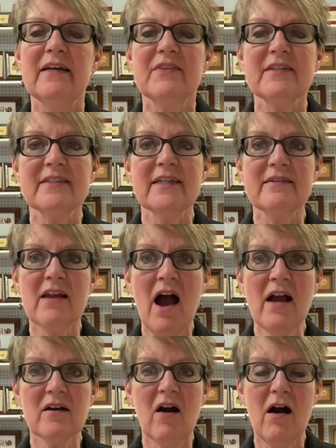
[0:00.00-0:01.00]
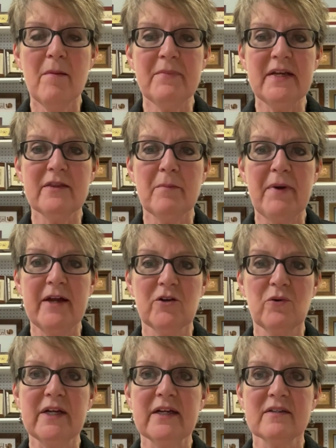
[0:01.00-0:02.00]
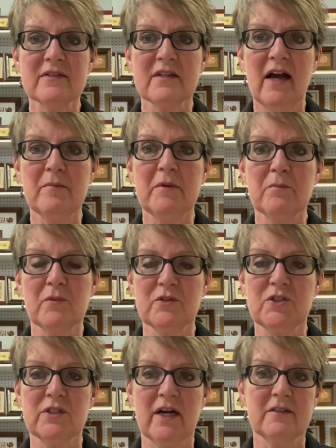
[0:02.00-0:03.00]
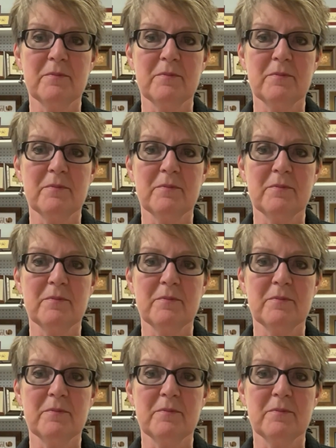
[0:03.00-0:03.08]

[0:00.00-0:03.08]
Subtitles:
This did not come in the Bent Creek consignment merchandise